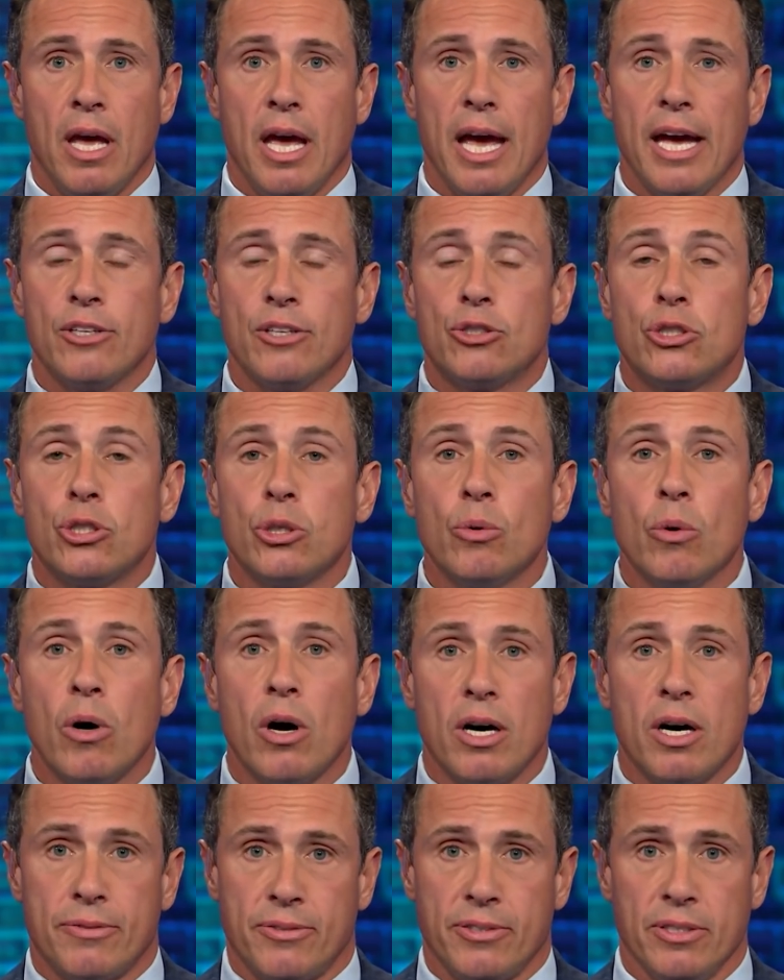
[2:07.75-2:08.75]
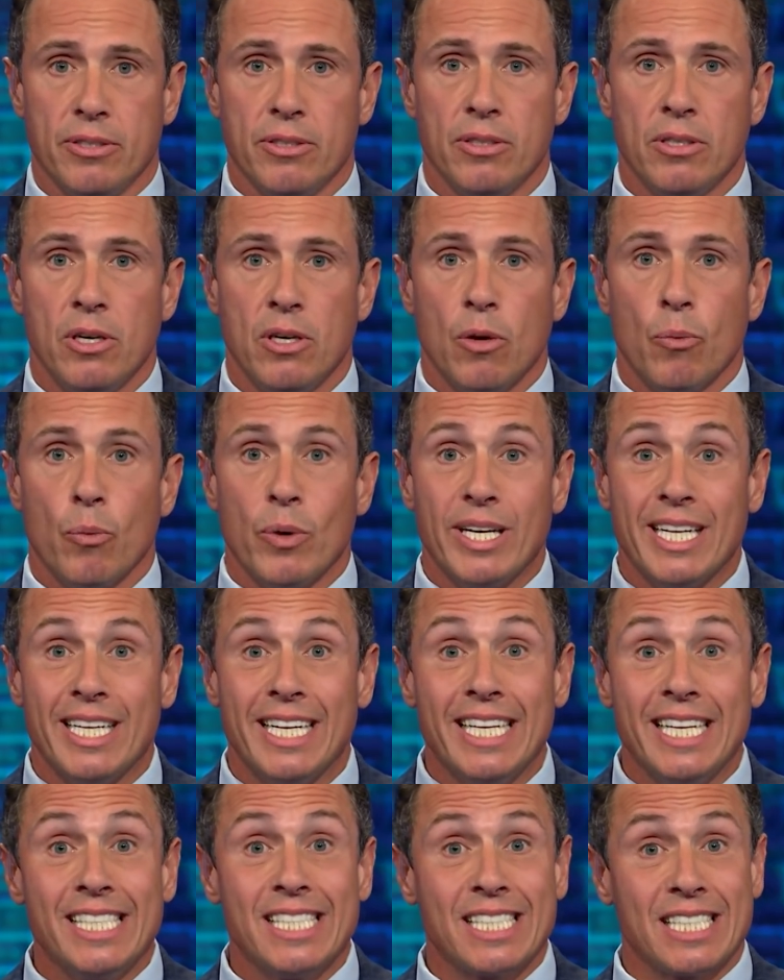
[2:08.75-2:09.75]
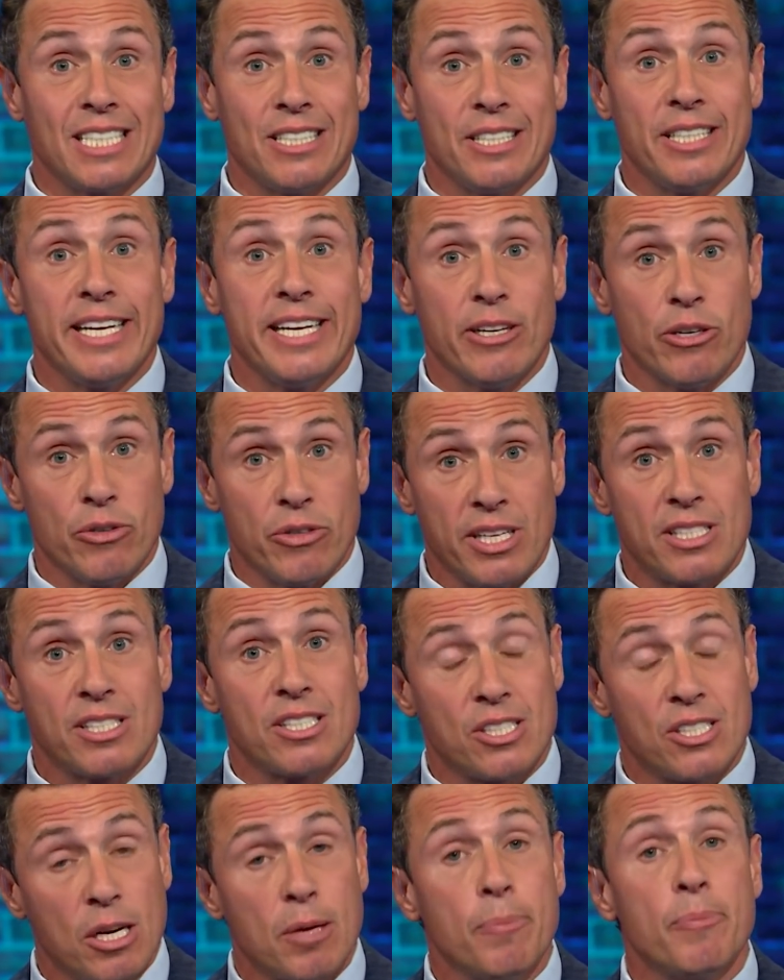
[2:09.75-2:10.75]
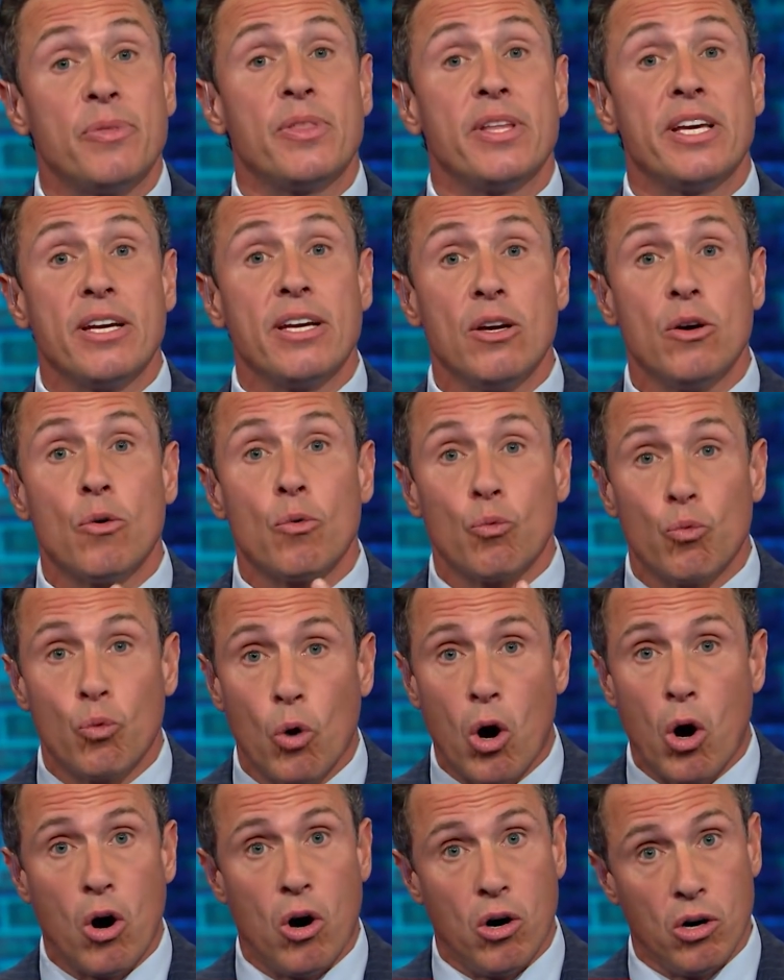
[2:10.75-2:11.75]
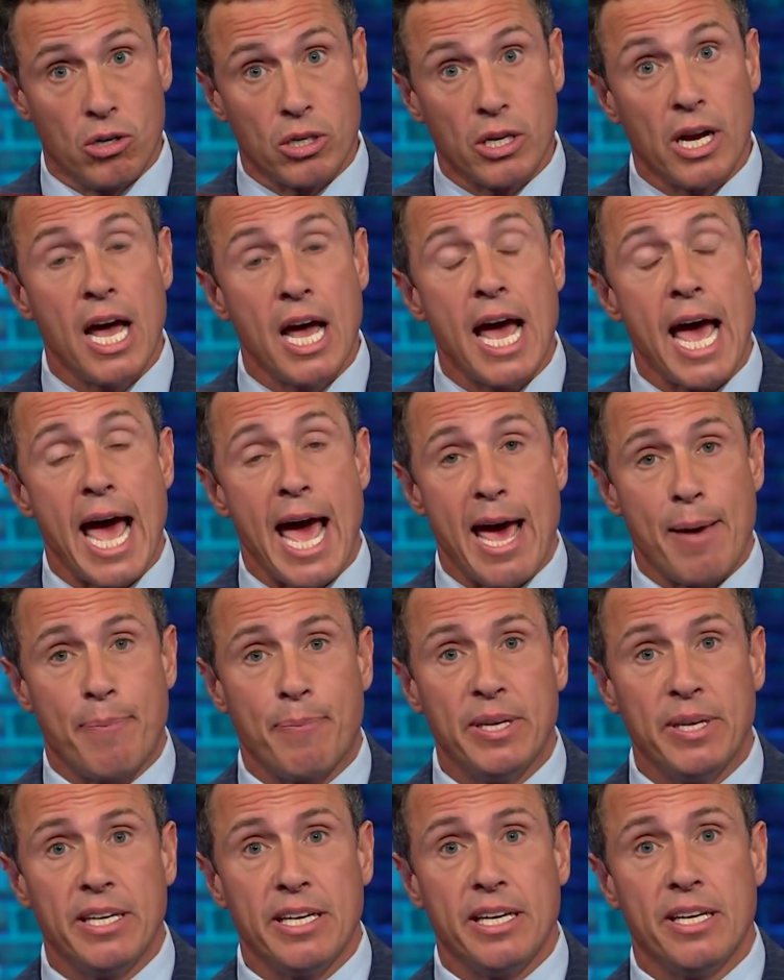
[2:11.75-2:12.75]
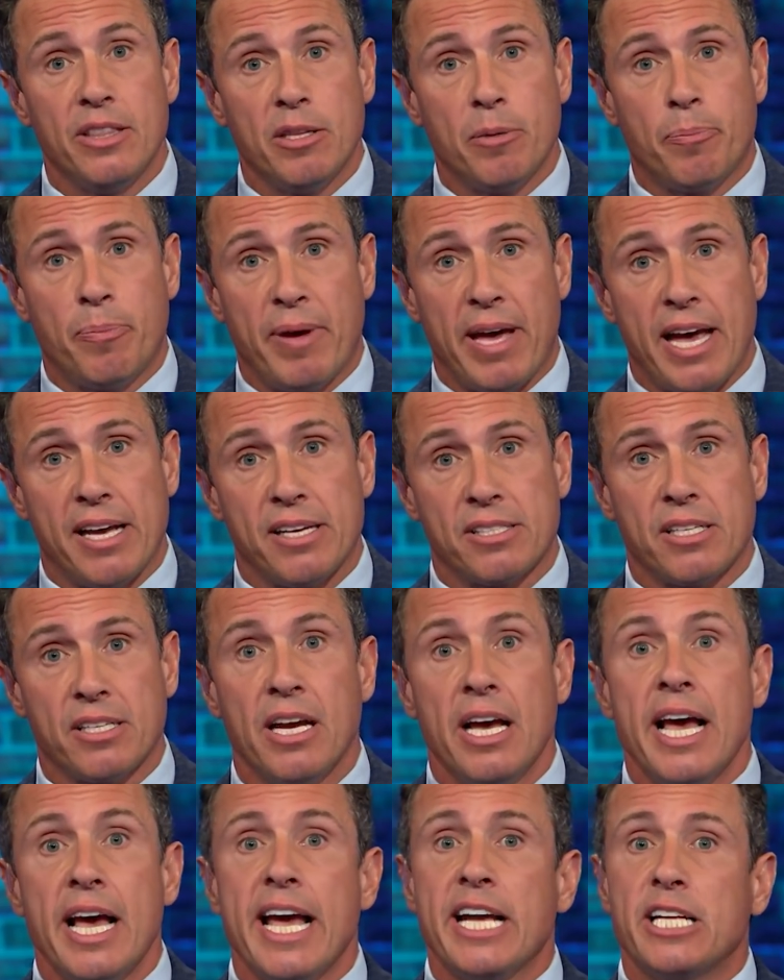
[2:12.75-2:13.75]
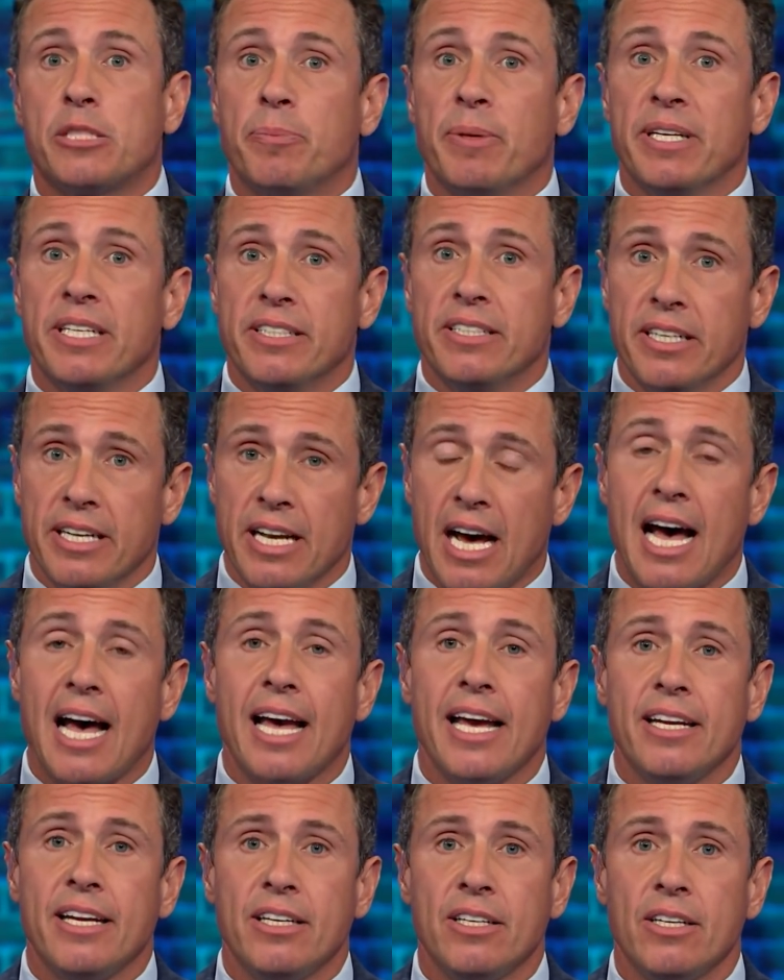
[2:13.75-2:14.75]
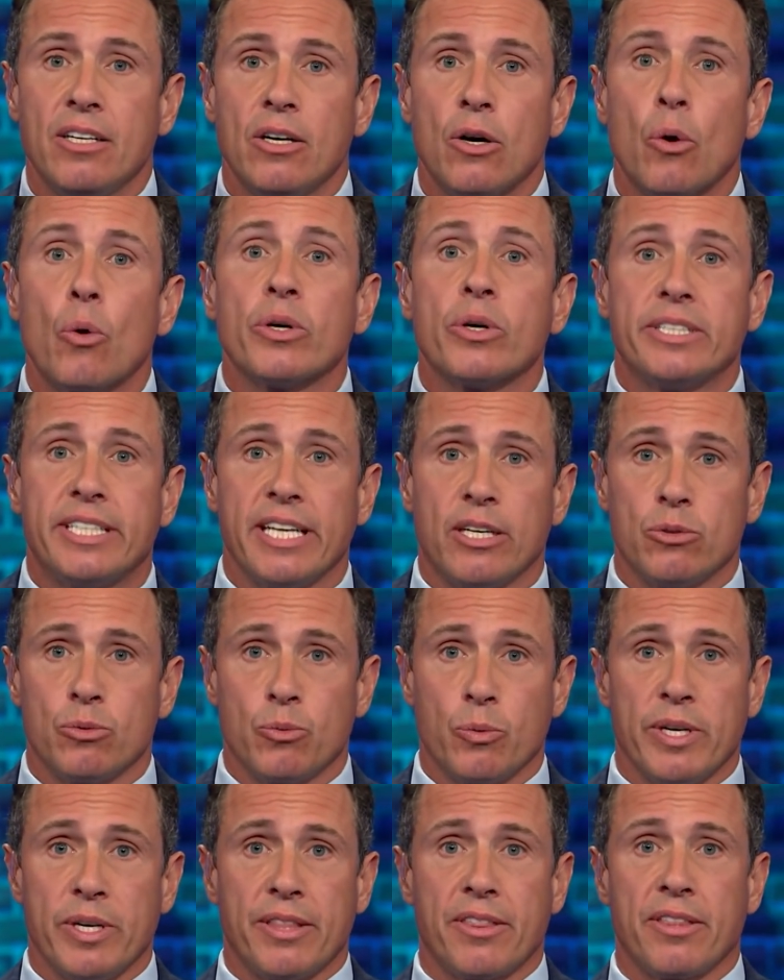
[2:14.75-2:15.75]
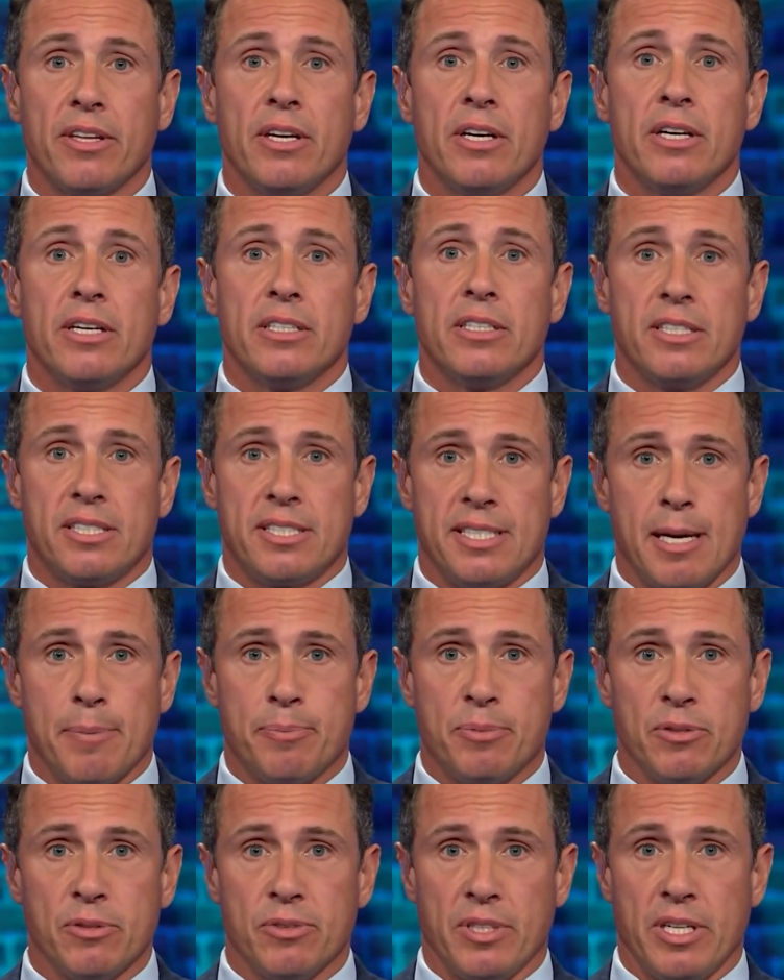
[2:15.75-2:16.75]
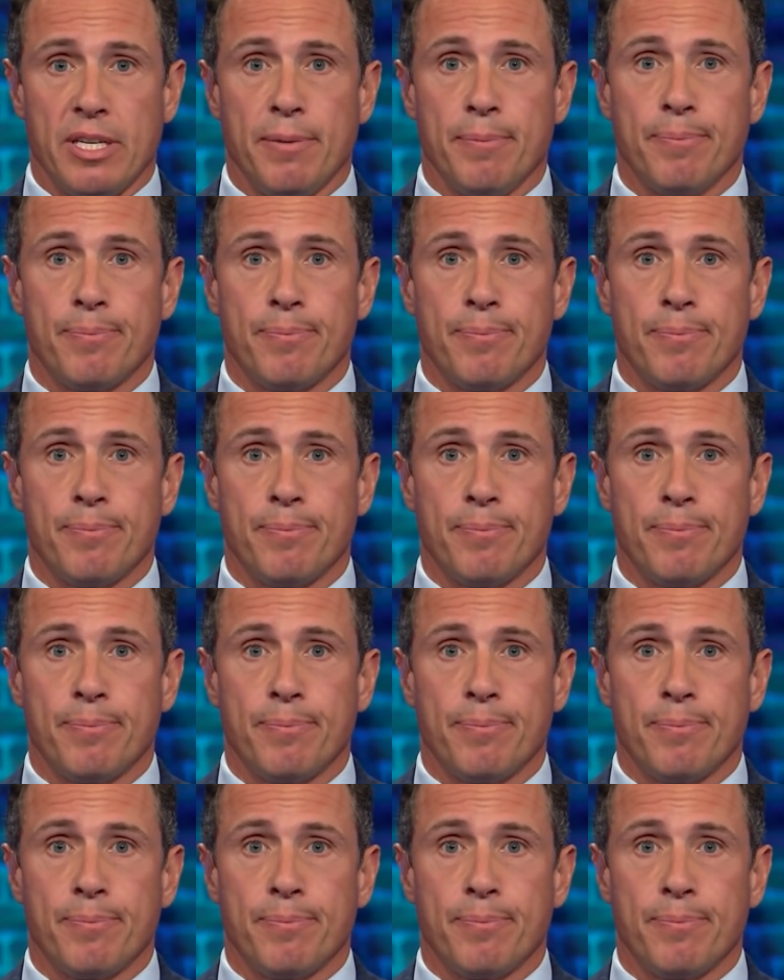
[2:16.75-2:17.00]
And too often, when it is clear that something wrong happened in the past, it's been denied or dealt with deceptively.